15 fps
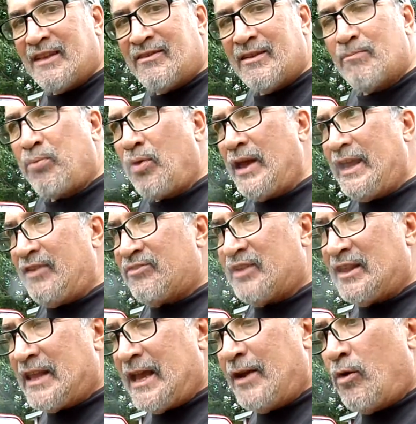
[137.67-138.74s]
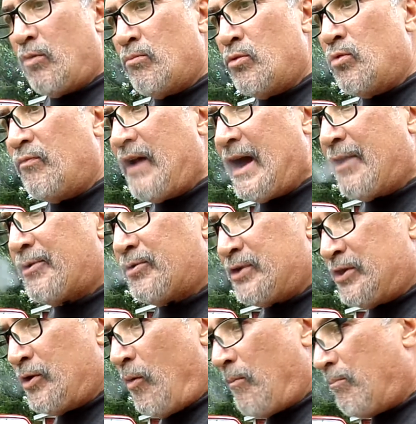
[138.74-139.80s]
in place, that they don't move out or you
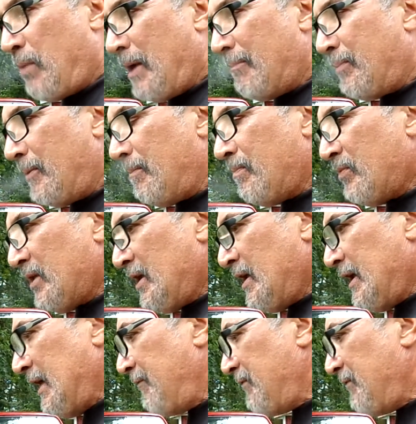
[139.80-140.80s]
don't bump them. If you